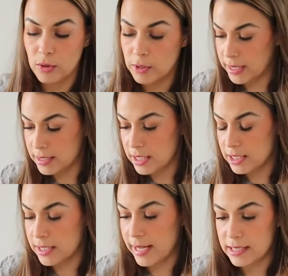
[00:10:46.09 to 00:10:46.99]
because it
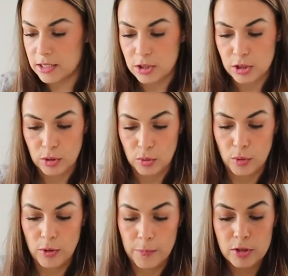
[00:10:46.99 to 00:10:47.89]
says
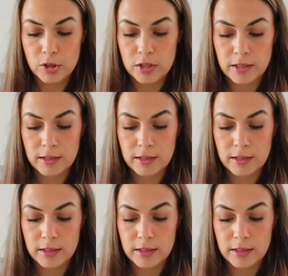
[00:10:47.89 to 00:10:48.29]
to first